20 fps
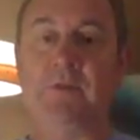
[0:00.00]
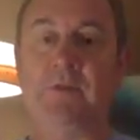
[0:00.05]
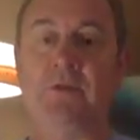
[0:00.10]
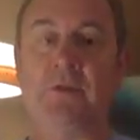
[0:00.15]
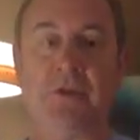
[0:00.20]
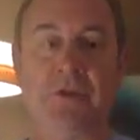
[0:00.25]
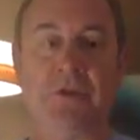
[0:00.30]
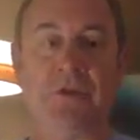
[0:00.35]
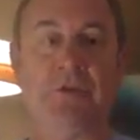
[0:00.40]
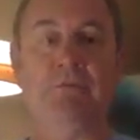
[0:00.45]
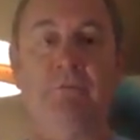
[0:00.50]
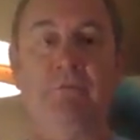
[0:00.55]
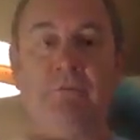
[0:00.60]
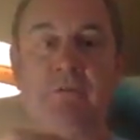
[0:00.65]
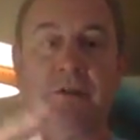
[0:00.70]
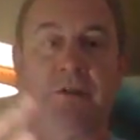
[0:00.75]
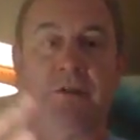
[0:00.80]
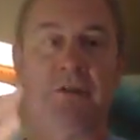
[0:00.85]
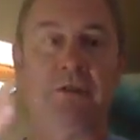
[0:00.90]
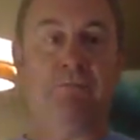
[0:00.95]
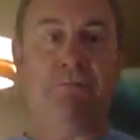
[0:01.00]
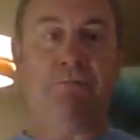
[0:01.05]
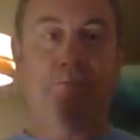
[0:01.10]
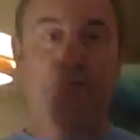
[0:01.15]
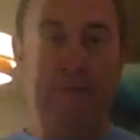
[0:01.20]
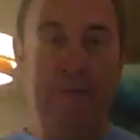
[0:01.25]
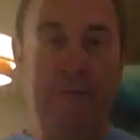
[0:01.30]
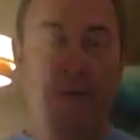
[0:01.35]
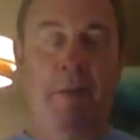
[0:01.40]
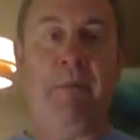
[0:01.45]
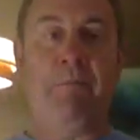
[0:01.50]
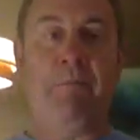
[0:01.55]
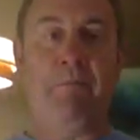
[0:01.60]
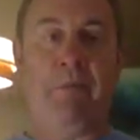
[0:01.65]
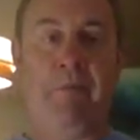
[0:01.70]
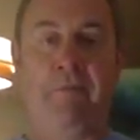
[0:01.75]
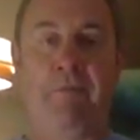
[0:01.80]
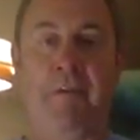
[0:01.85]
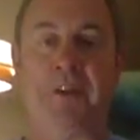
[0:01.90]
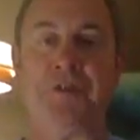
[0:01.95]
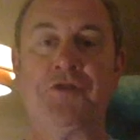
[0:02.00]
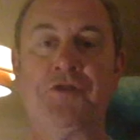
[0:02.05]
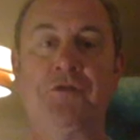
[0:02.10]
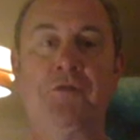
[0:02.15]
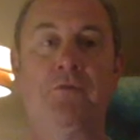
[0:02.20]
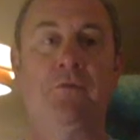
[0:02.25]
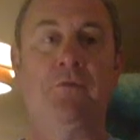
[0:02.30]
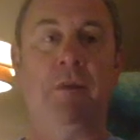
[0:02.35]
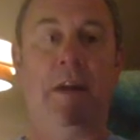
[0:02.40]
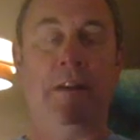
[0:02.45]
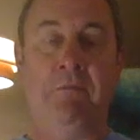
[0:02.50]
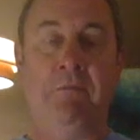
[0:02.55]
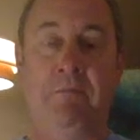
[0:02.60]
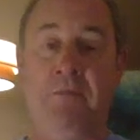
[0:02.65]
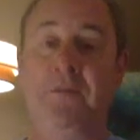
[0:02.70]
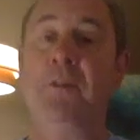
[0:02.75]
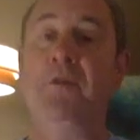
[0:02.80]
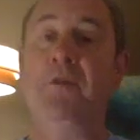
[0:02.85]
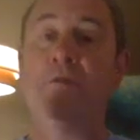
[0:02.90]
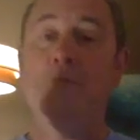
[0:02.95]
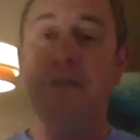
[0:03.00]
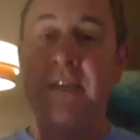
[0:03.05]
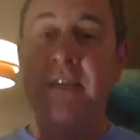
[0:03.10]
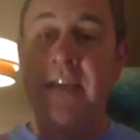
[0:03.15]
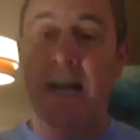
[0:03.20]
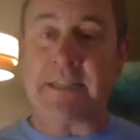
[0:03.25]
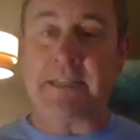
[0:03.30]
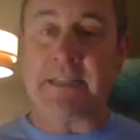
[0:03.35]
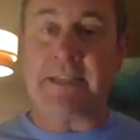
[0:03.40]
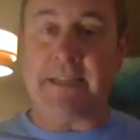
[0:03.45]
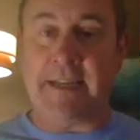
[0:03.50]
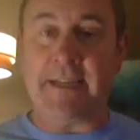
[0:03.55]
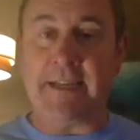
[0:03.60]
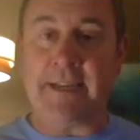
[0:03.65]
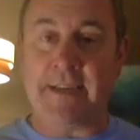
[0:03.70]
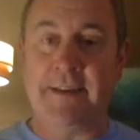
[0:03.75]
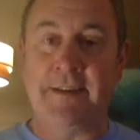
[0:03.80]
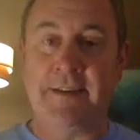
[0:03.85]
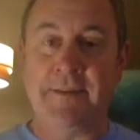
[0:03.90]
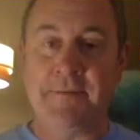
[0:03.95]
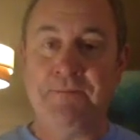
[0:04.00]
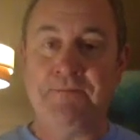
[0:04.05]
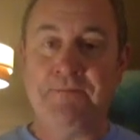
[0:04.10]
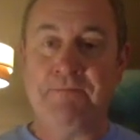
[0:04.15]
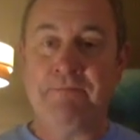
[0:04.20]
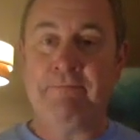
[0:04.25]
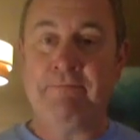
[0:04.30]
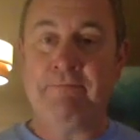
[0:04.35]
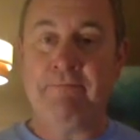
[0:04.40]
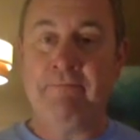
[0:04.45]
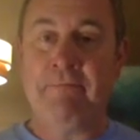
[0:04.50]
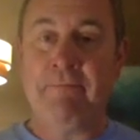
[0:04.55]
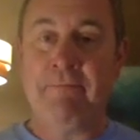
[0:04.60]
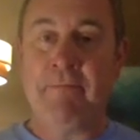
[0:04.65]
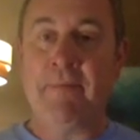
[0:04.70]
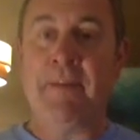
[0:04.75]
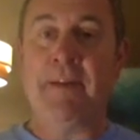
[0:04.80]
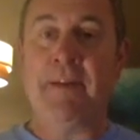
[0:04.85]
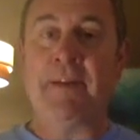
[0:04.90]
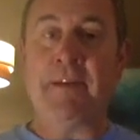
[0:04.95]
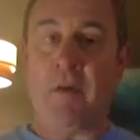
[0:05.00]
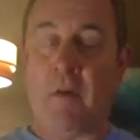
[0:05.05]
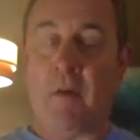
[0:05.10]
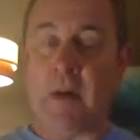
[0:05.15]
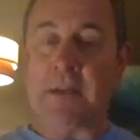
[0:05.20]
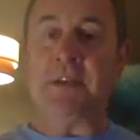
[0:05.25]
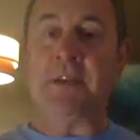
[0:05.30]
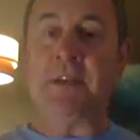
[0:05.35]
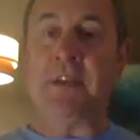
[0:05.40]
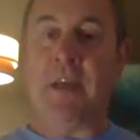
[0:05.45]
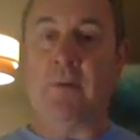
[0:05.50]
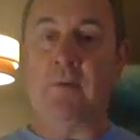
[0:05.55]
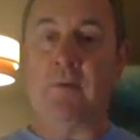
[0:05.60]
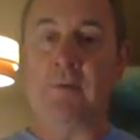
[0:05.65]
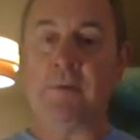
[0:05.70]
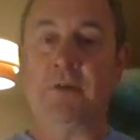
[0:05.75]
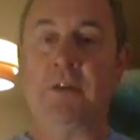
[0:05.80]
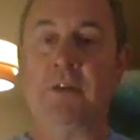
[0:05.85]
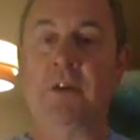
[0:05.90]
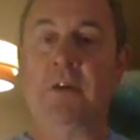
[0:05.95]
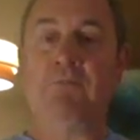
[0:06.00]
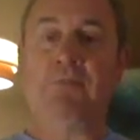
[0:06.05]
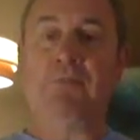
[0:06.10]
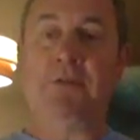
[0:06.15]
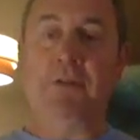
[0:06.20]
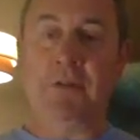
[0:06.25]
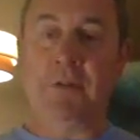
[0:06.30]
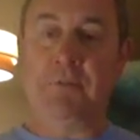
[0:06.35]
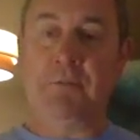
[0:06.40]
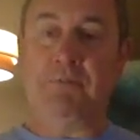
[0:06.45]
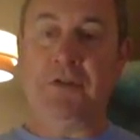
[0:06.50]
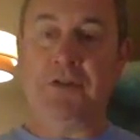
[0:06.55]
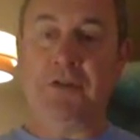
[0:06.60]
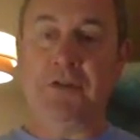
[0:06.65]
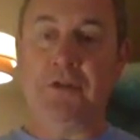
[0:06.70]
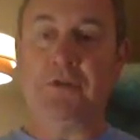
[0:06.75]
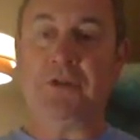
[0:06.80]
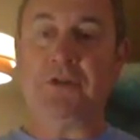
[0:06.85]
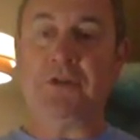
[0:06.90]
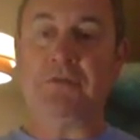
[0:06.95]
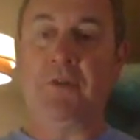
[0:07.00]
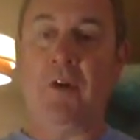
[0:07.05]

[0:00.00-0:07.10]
some very professional and enthusiastic guys and girls going to produce some